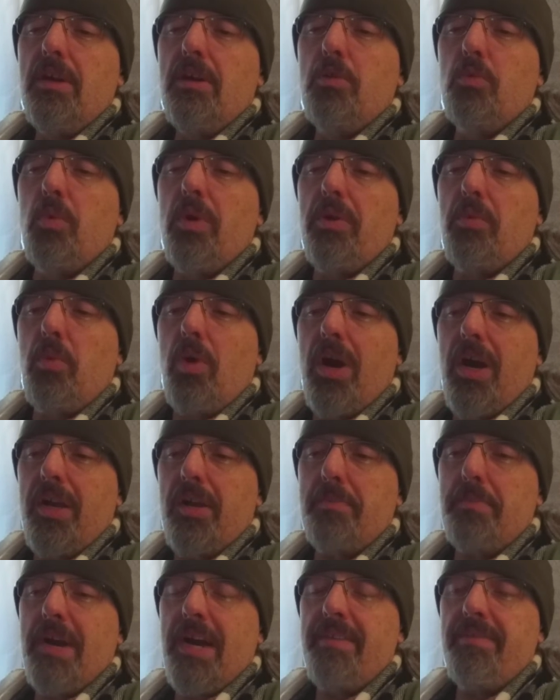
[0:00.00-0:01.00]
We
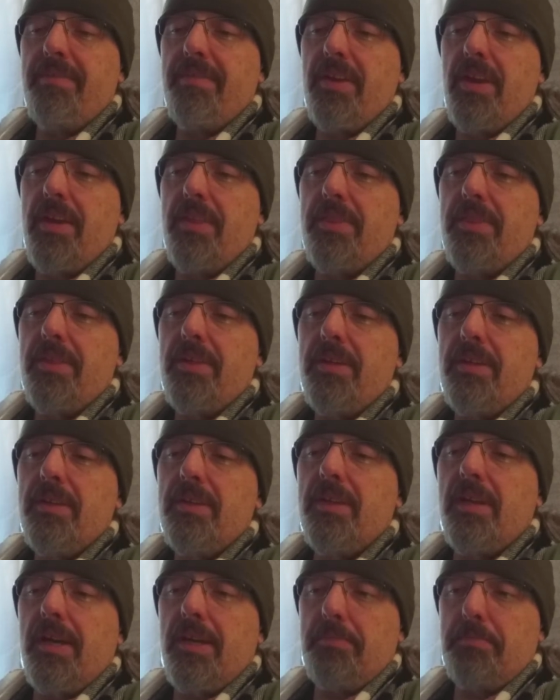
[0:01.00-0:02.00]
walk by faith
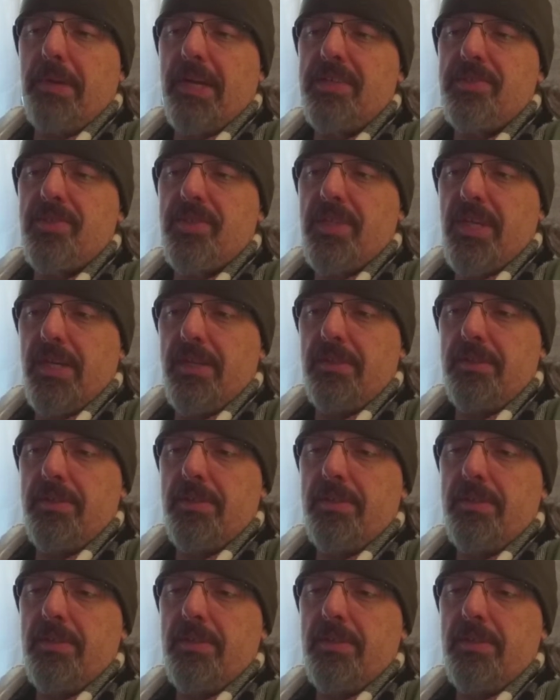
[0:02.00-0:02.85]
not by sight.